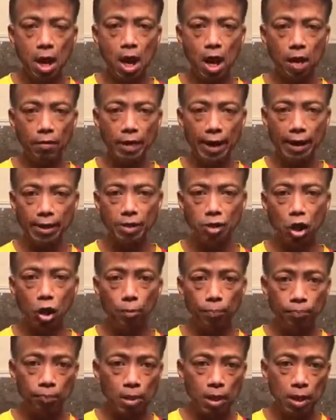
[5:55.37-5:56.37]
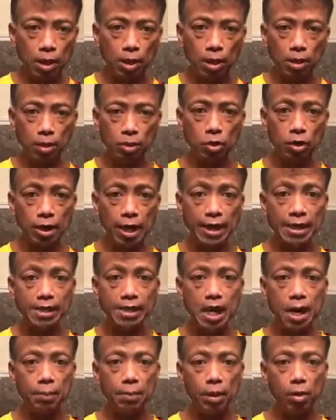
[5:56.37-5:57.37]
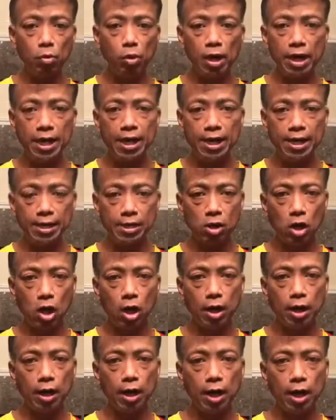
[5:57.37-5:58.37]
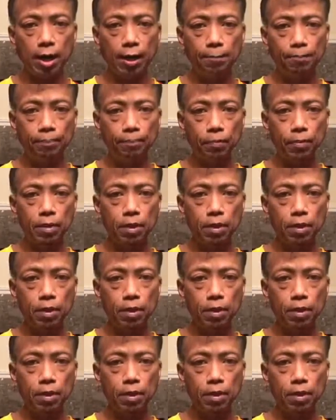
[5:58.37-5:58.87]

All right, so tonight's topic really is on